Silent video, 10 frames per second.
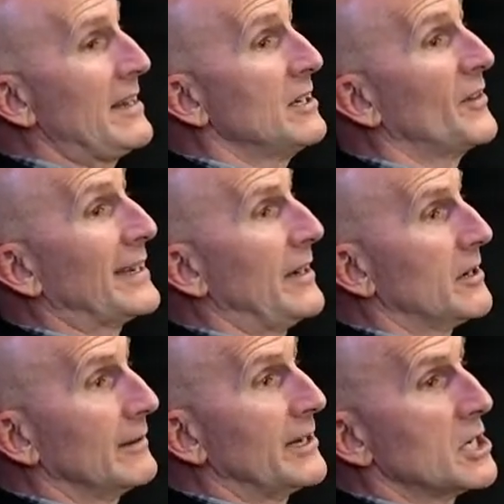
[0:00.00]
the
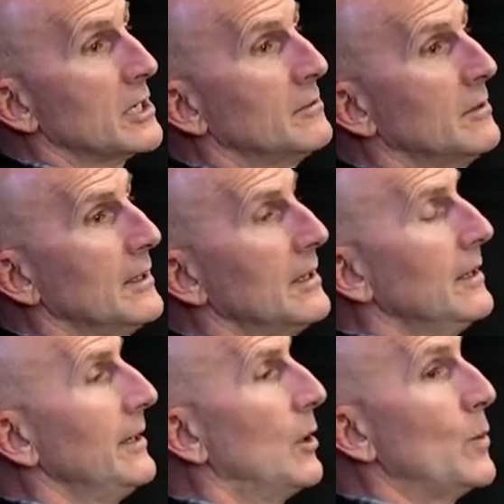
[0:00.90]
calculation.
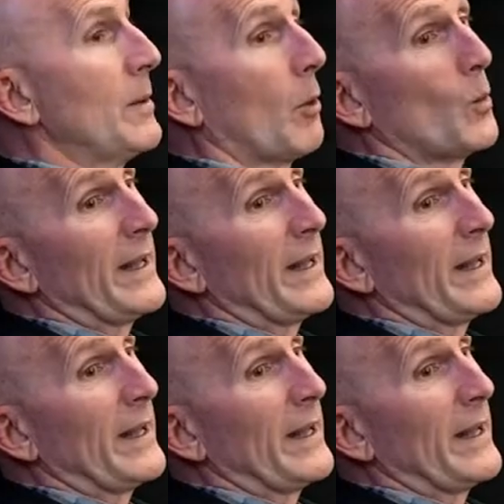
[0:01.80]
You know, we were winning.